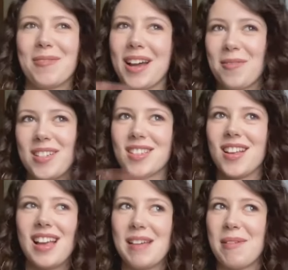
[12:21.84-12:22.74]
when I was
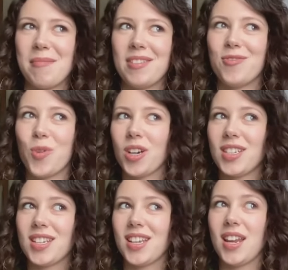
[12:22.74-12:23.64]
maybe
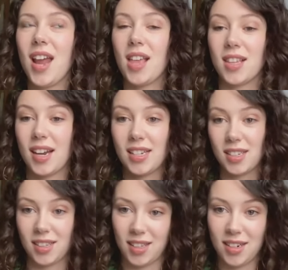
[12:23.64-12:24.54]
14 and then i
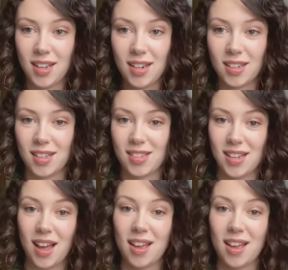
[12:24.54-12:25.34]
deleted it because